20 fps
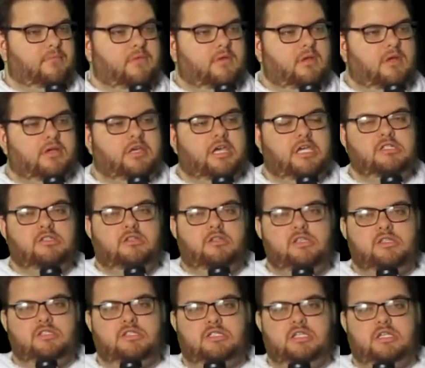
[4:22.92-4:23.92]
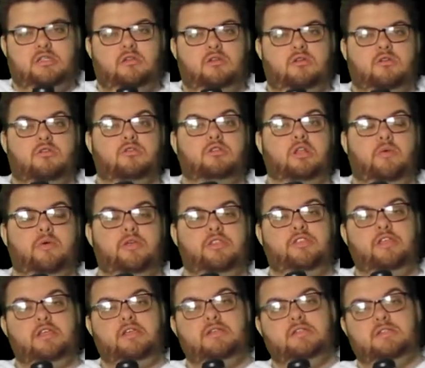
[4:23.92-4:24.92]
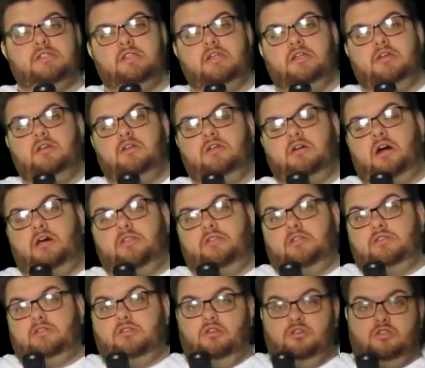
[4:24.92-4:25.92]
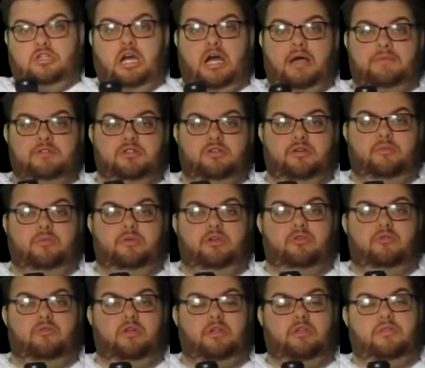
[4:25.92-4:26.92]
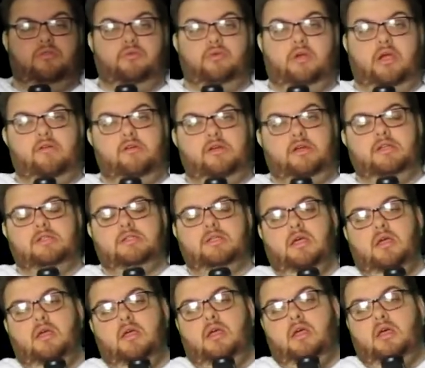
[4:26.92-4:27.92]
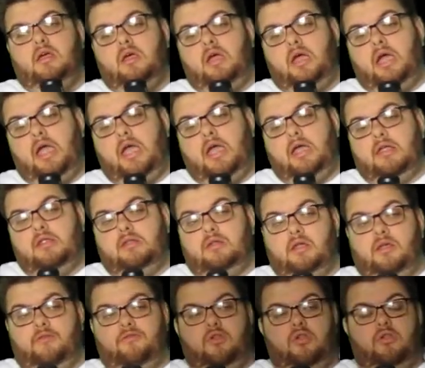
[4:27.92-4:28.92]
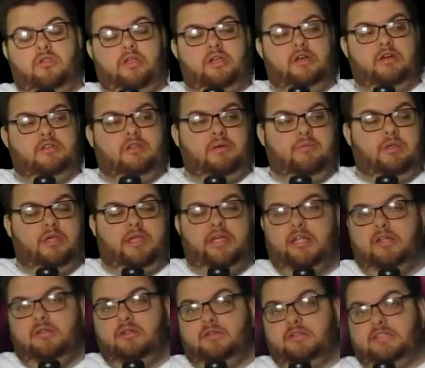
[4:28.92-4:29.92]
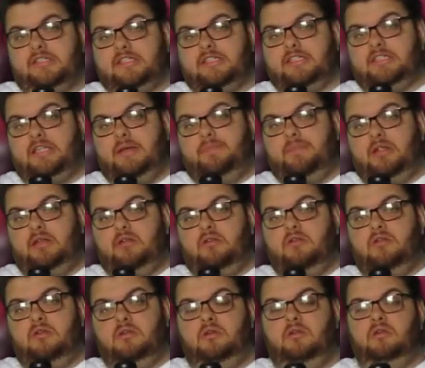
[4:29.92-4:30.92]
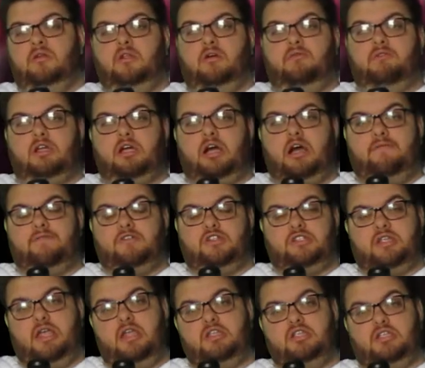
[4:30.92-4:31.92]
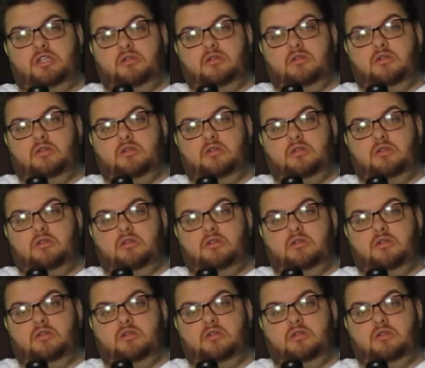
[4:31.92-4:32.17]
Occasionally you'll see little glowy things on your top screen when you're running through areas, and if you click on them you get a little snippet of a conversation,